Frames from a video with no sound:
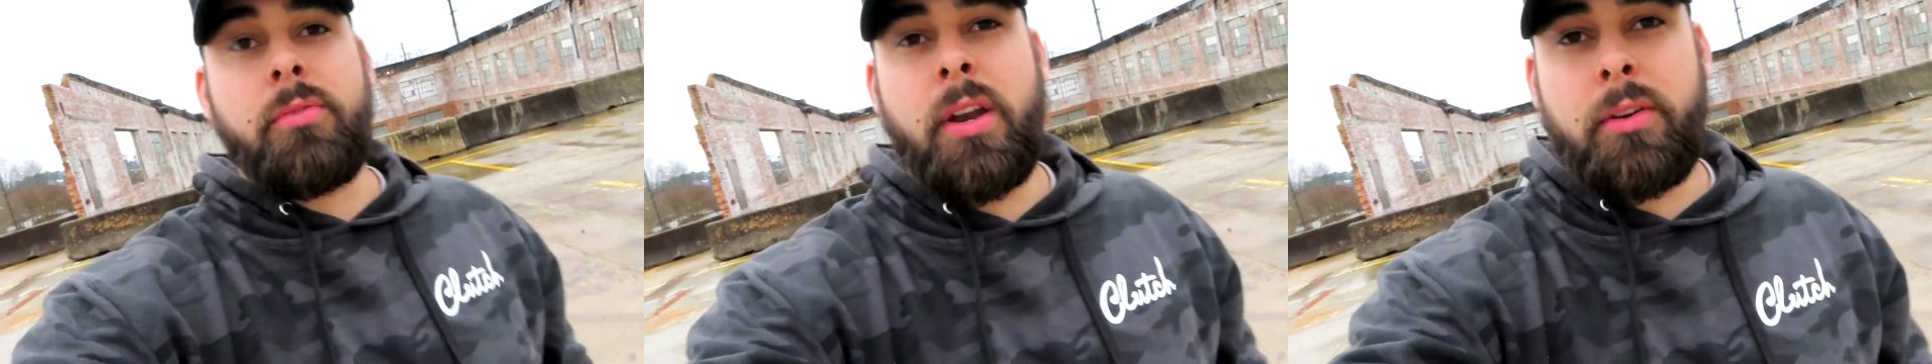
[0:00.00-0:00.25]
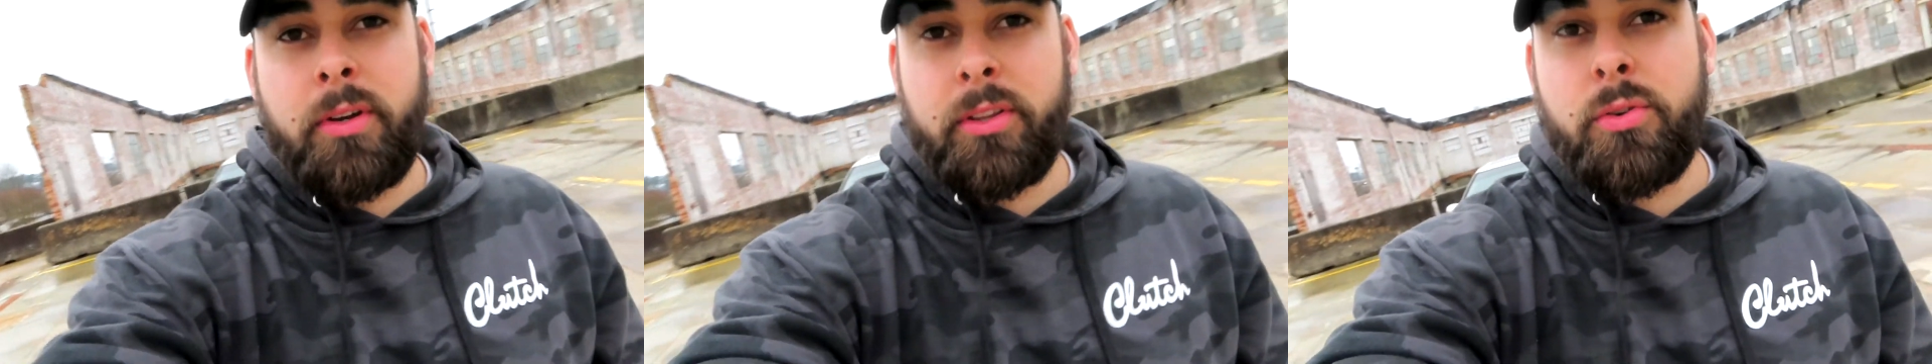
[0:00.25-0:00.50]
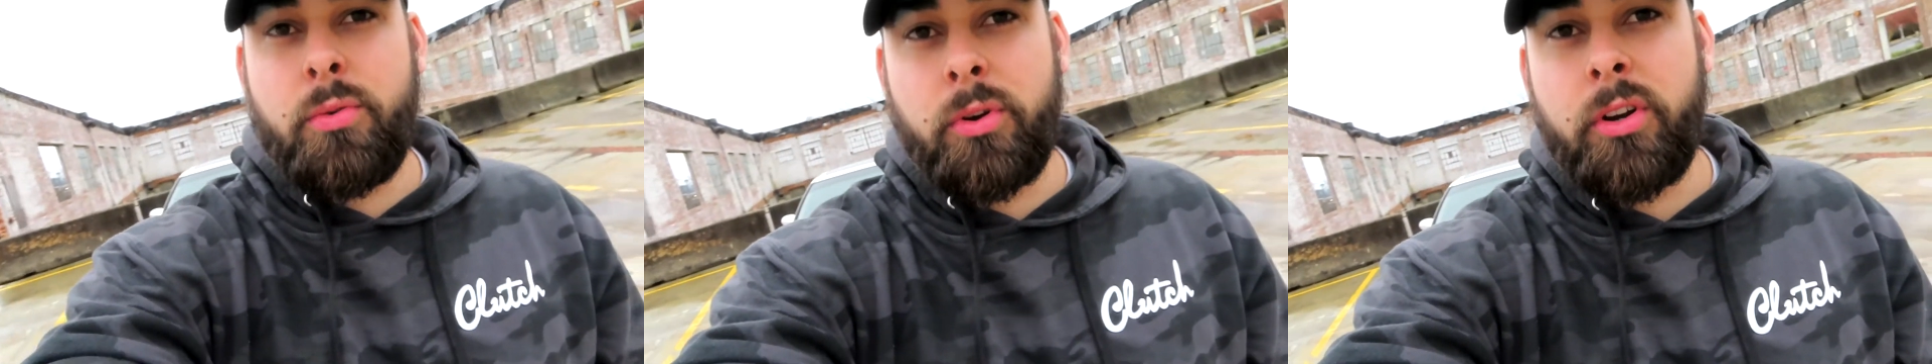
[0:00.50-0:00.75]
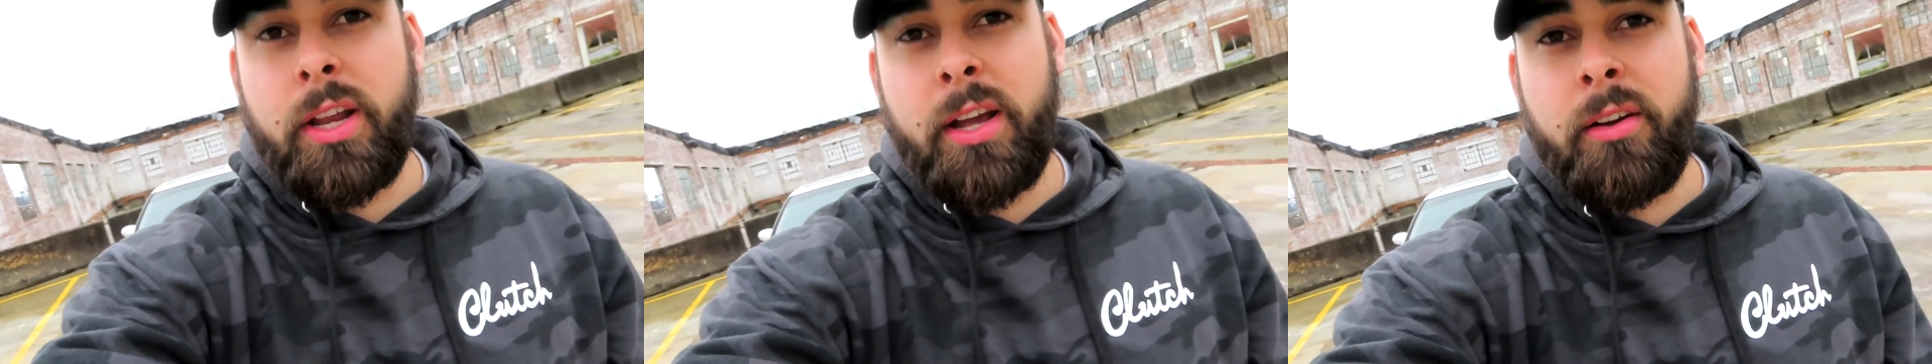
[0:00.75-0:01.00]
right around the
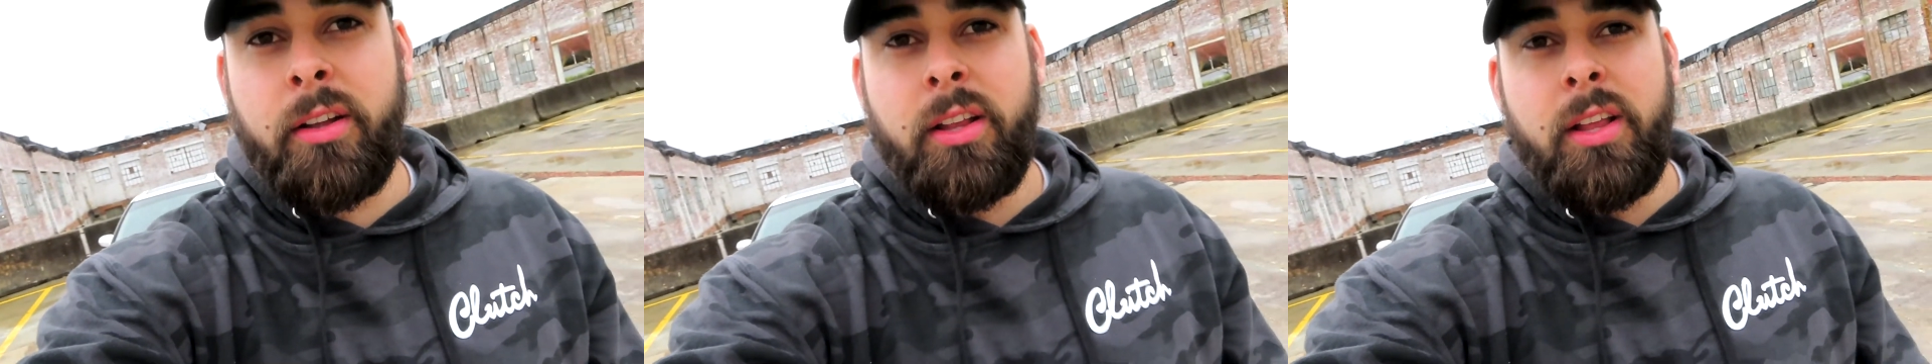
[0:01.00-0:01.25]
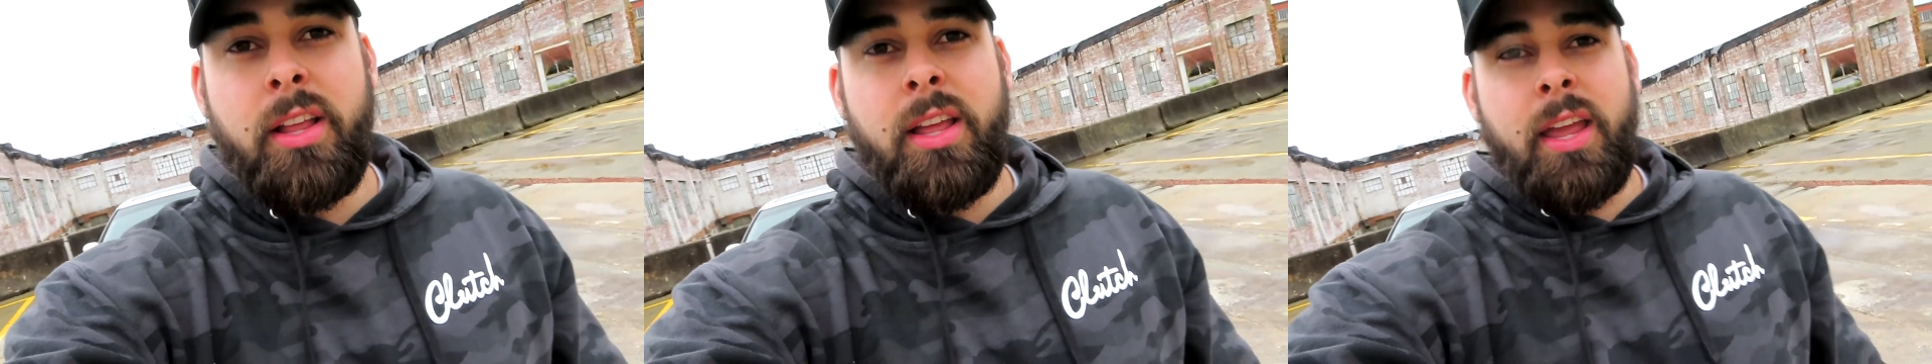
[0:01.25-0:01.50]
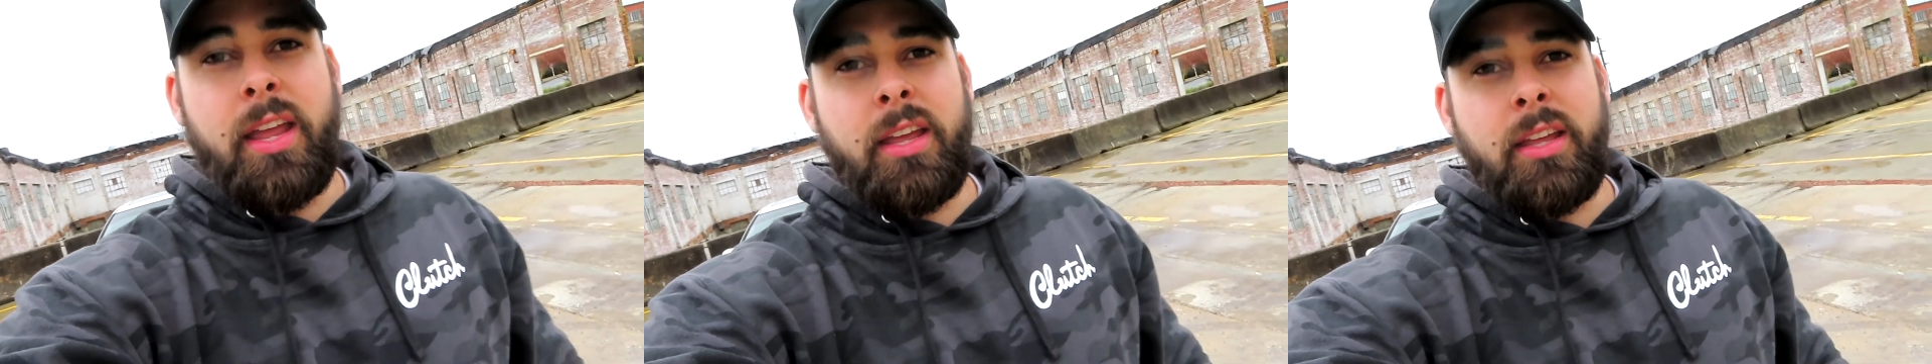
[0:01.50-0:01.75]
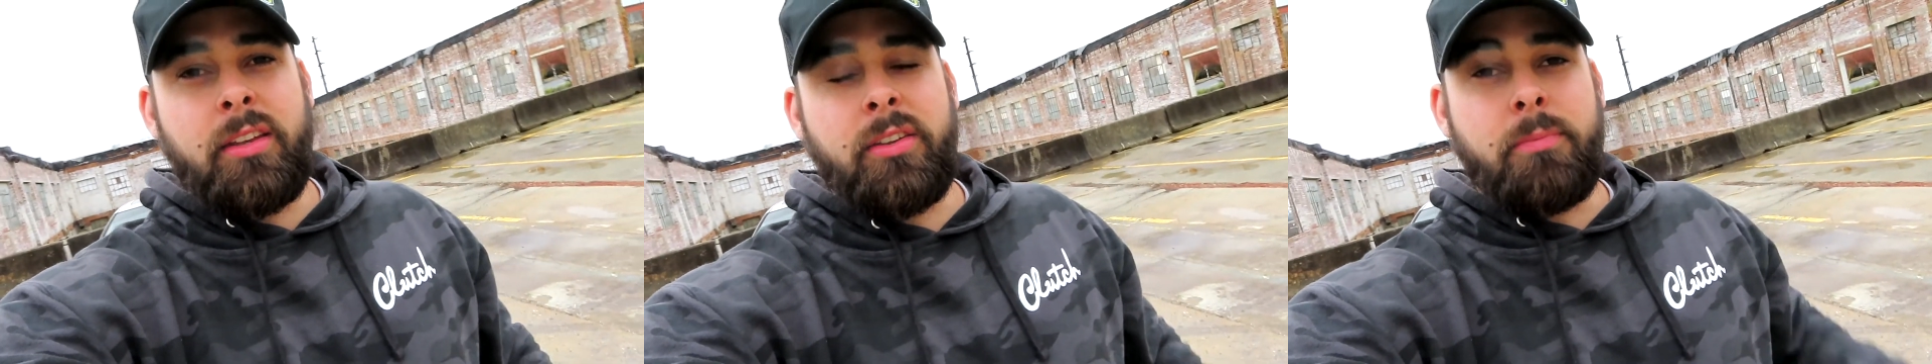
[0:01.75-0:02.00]
corner now,
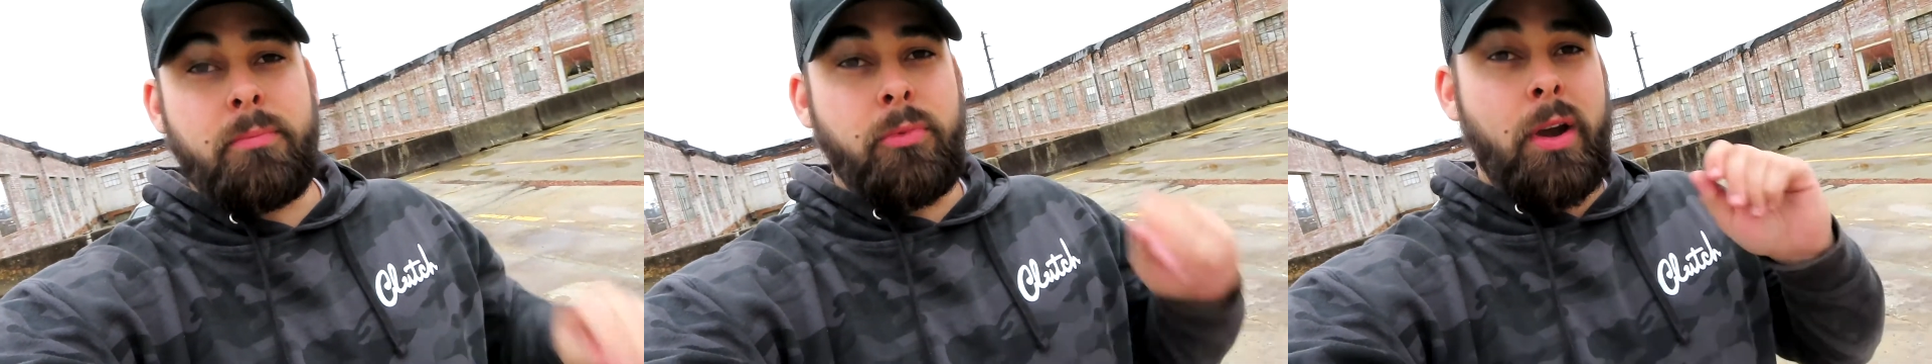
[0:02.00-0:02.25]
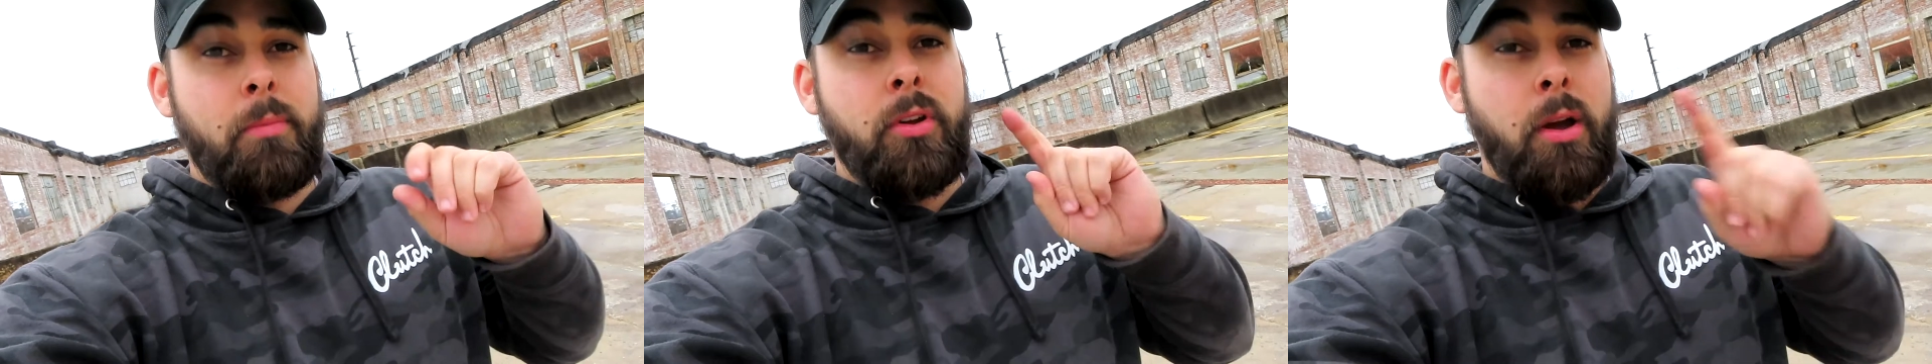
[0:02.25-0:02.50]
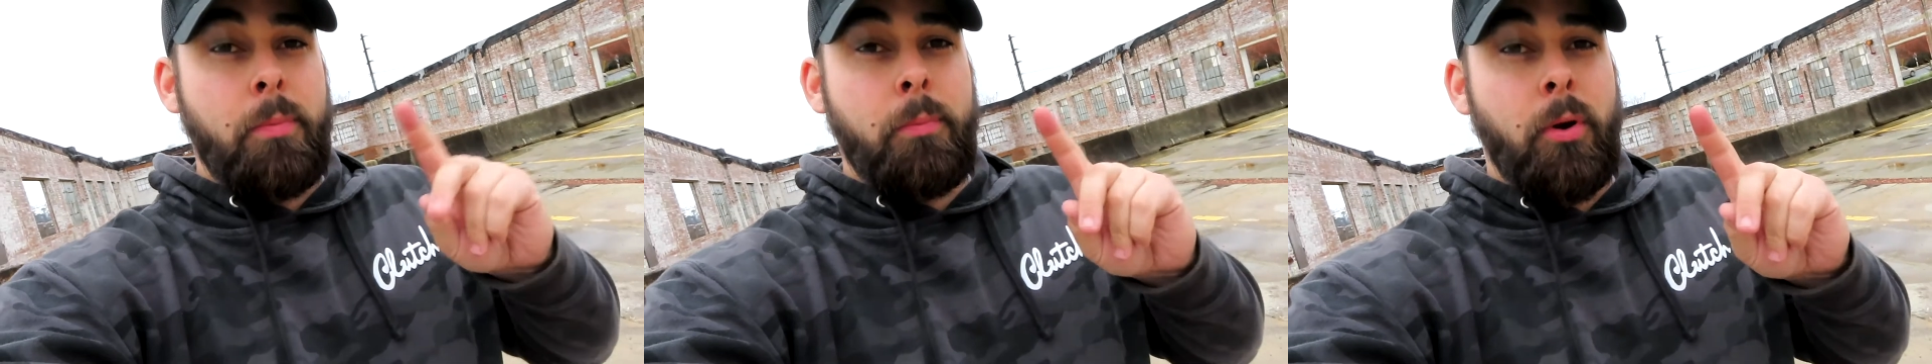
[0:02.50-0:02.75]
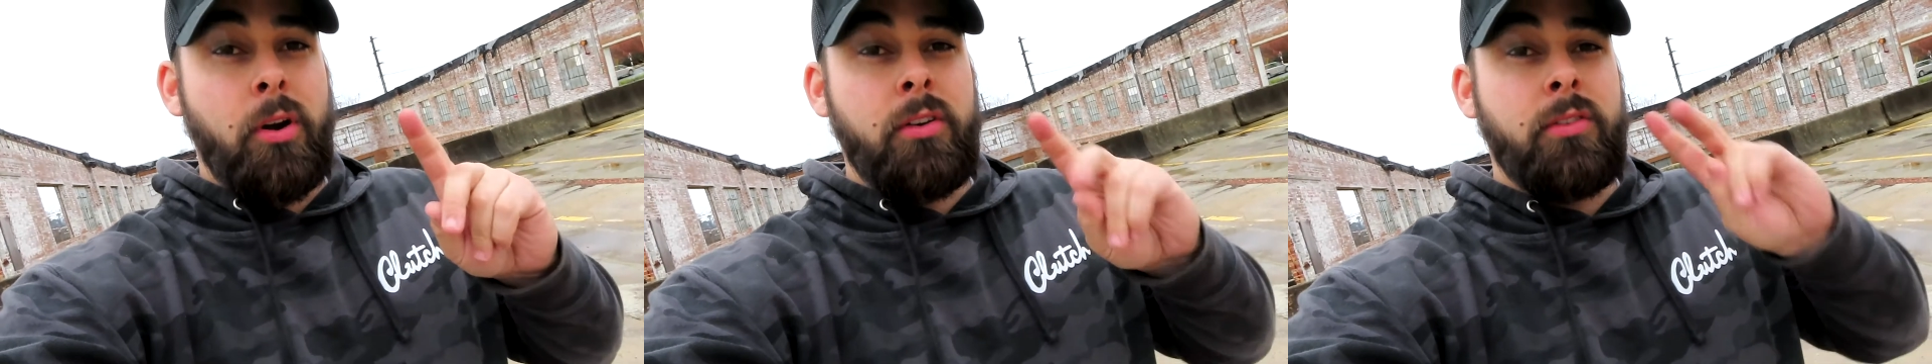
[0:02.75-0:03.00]
and grab a couple
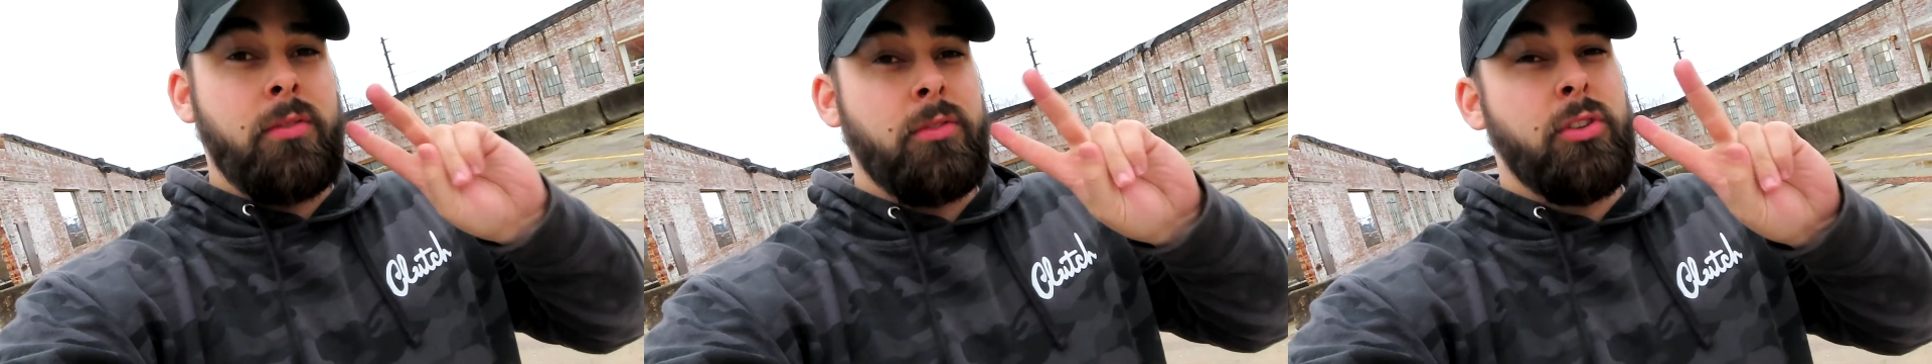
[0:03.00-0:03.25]
parts,